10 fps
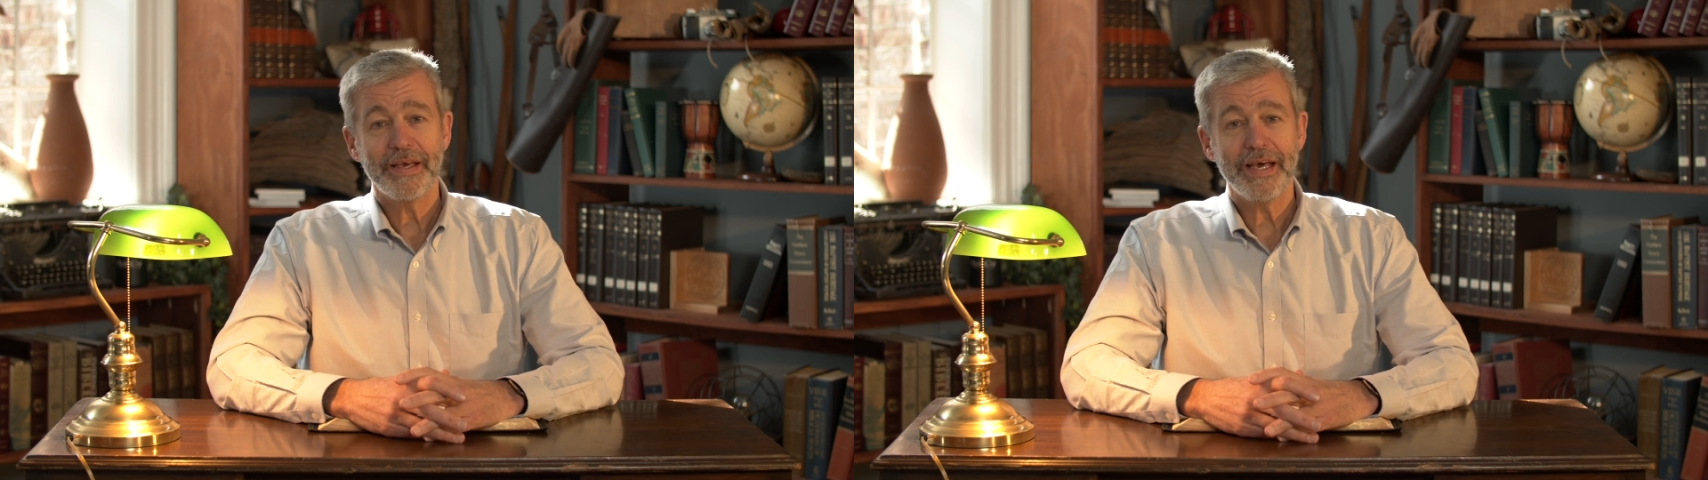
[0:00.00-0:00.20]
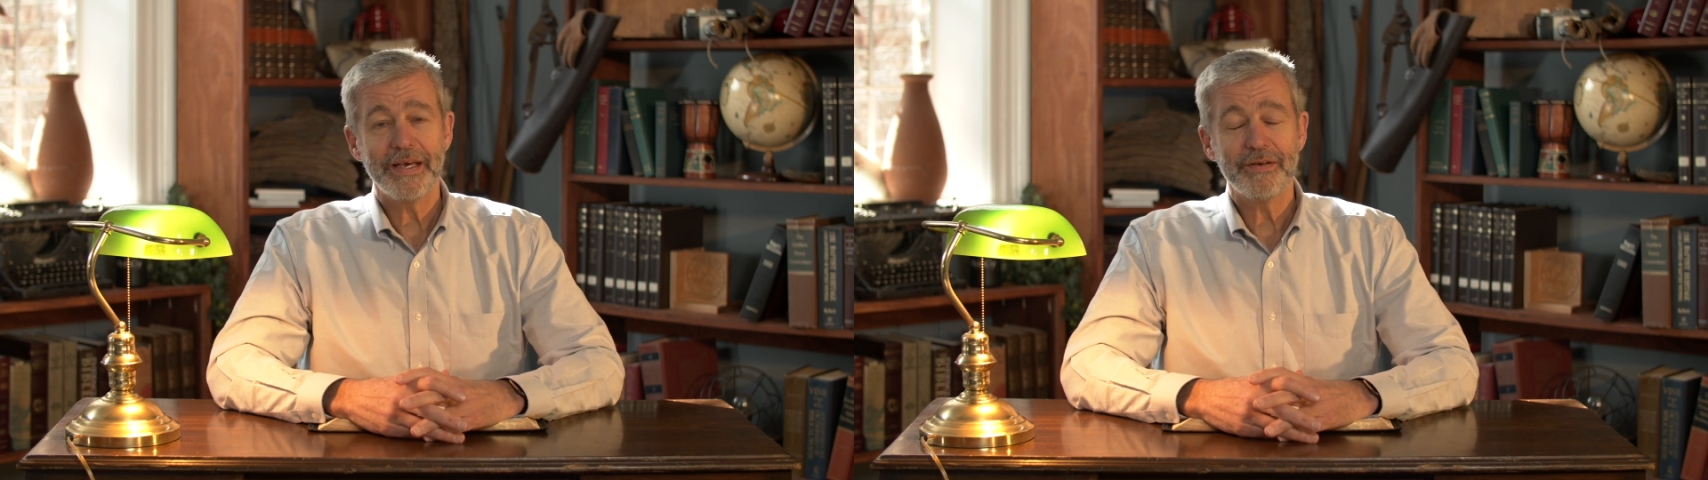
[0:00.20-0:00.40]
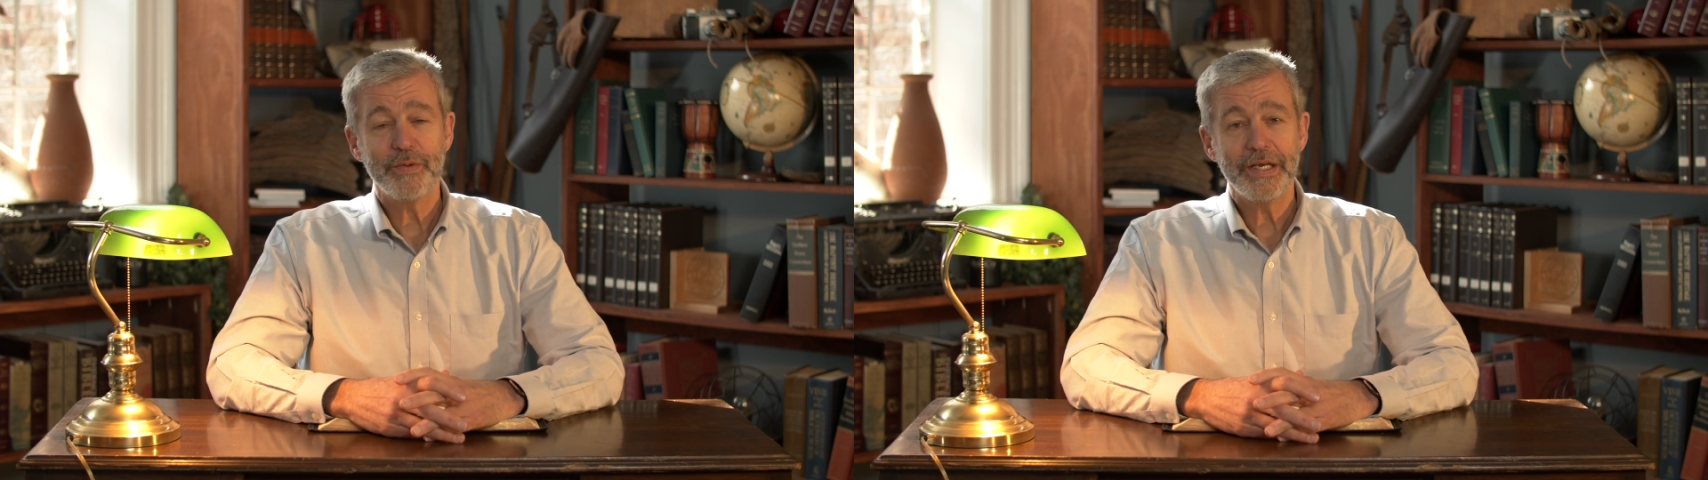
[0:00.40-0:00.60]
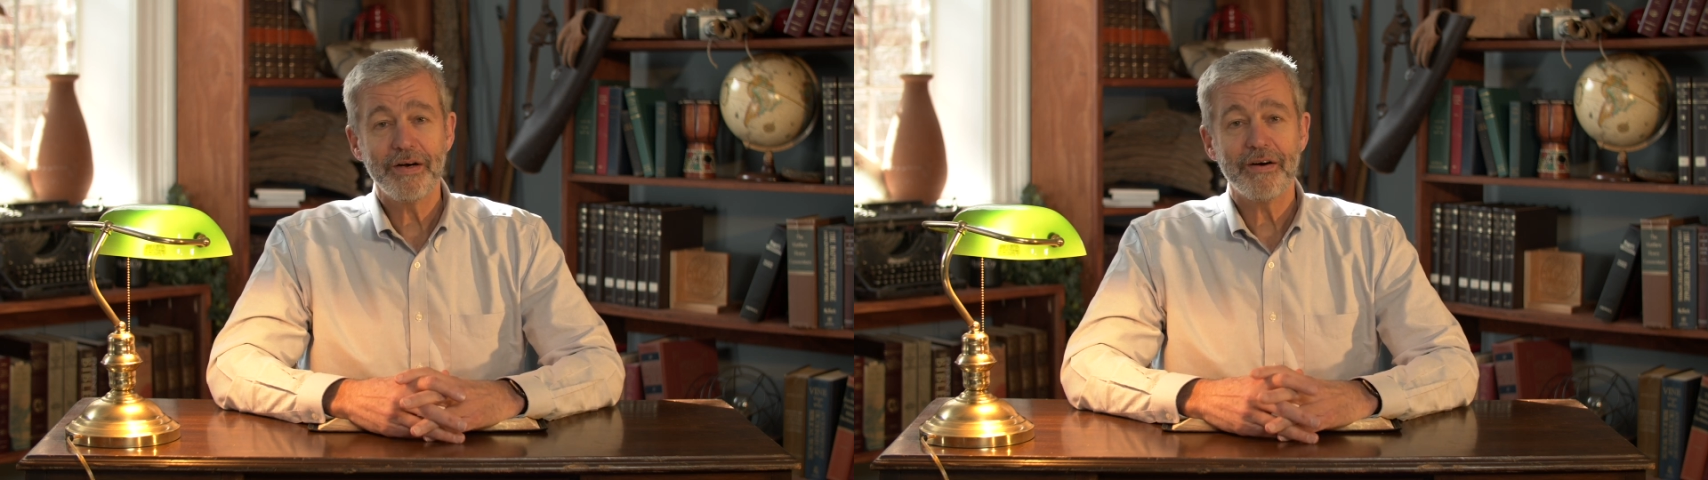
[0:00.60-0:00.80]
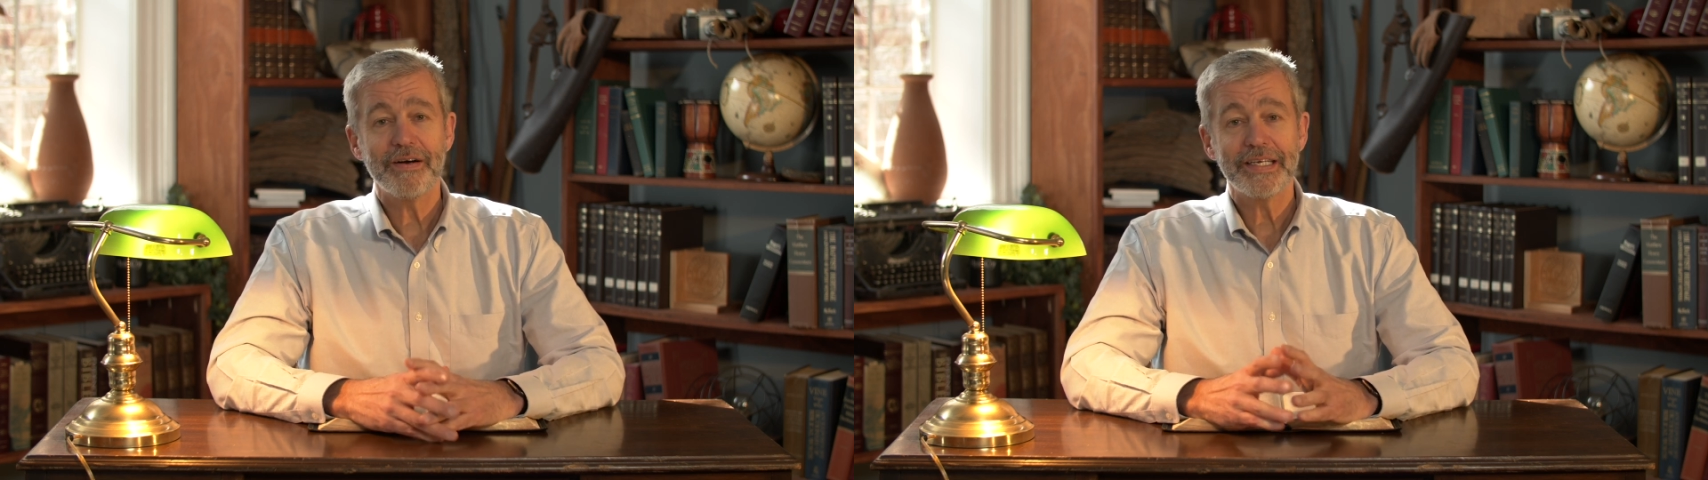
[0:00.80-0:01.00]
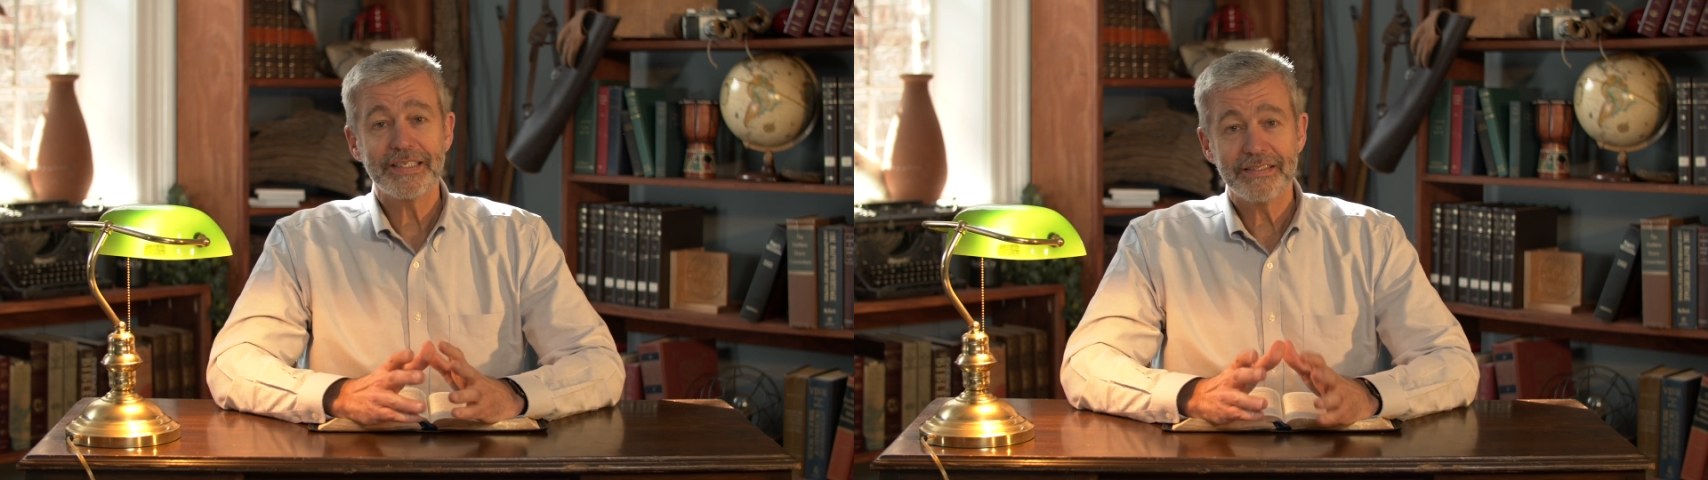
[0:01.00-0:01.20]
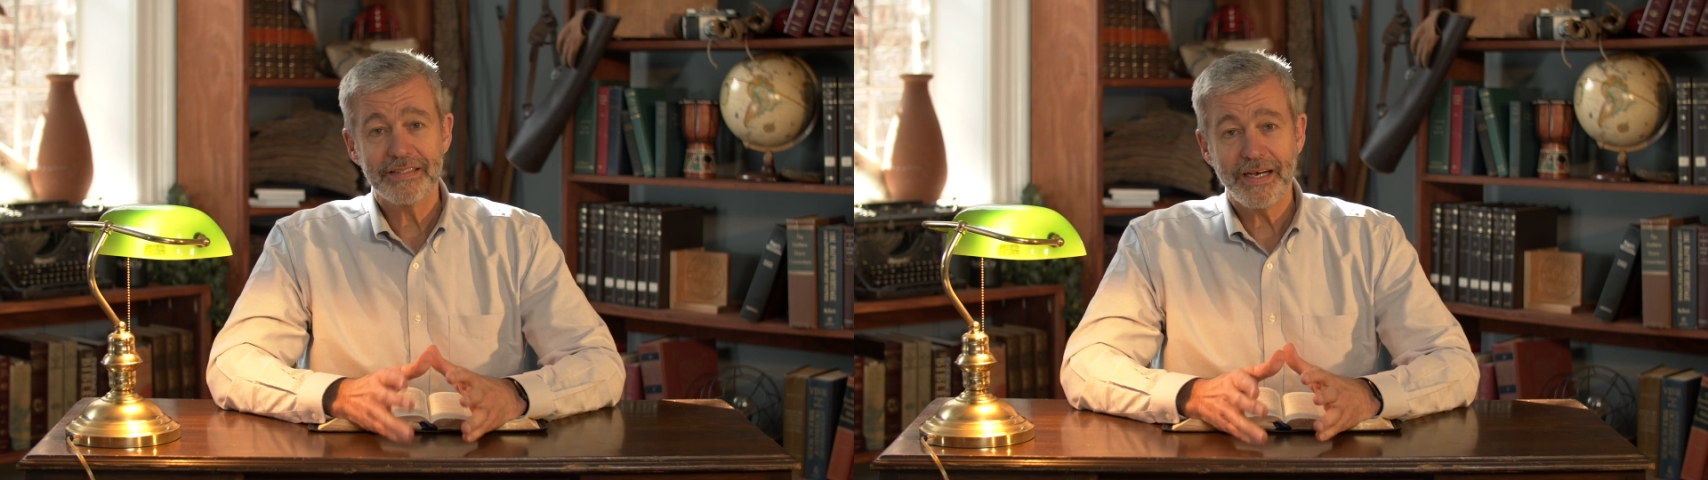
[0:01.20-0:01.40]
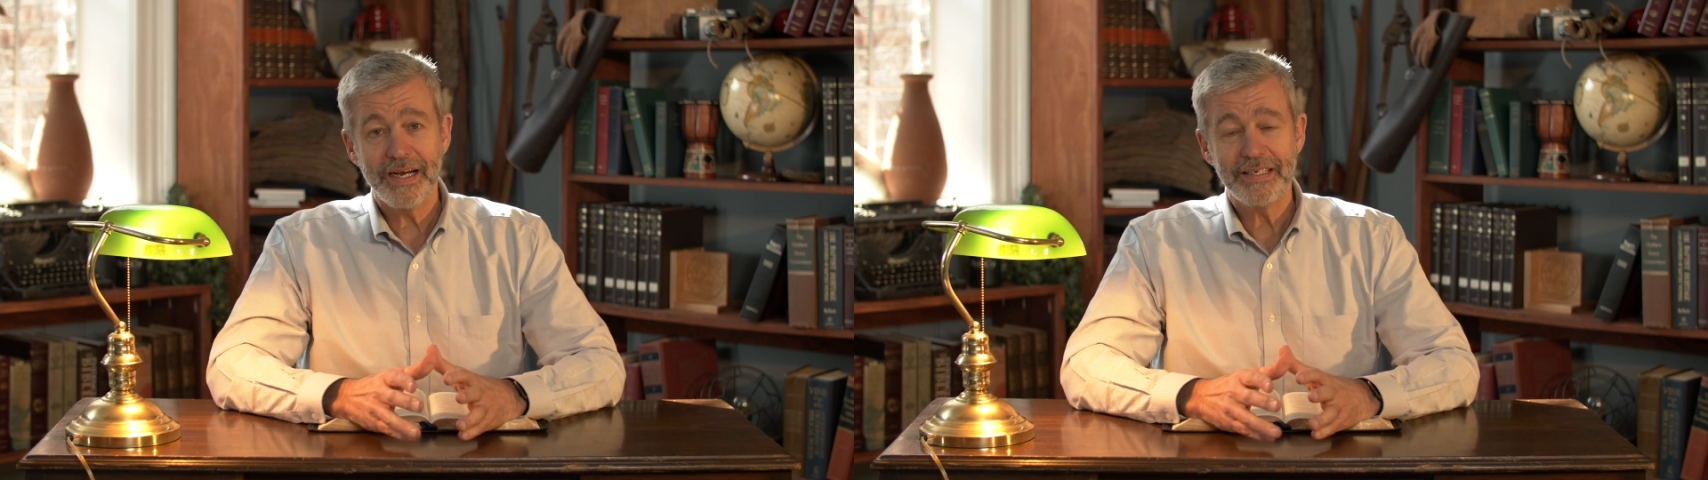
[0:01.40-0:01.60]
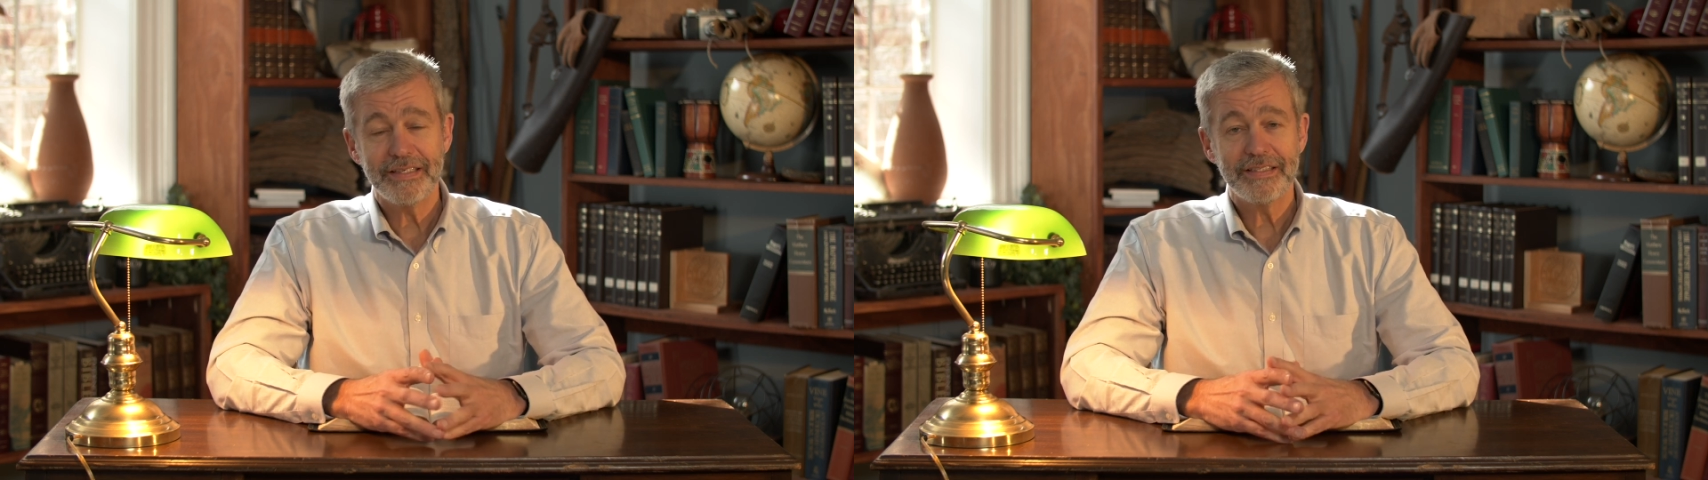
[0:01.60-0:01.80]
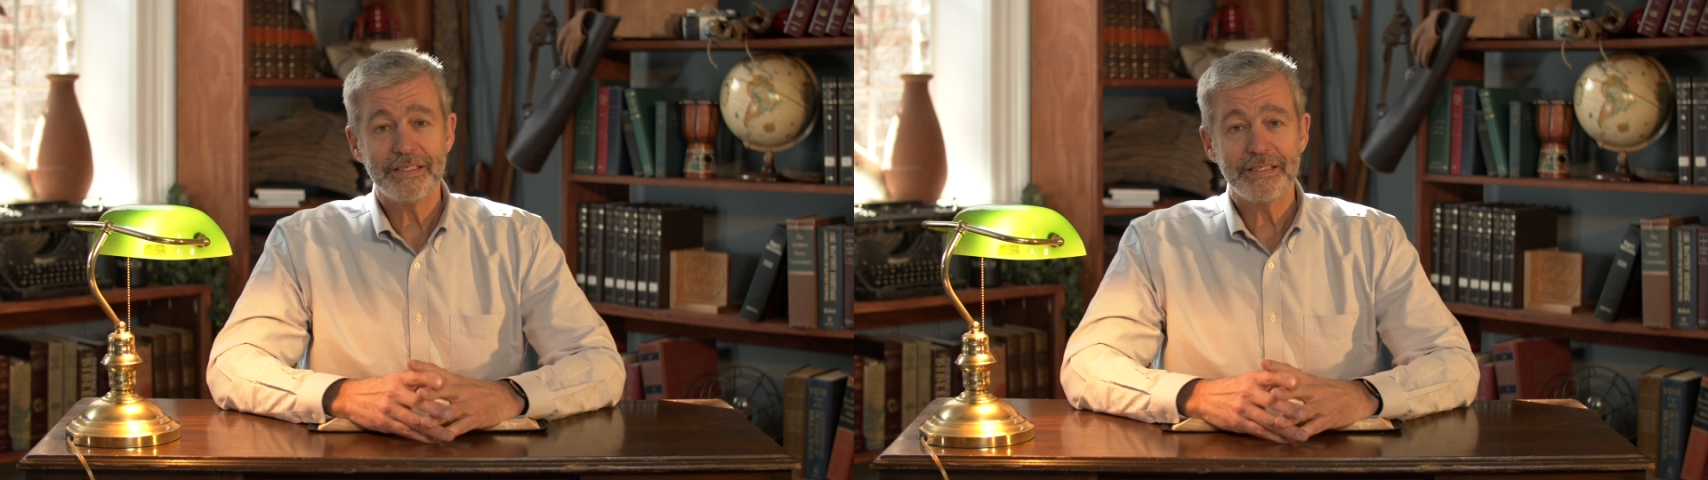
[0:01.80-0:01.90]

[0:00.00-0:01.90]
and we are excited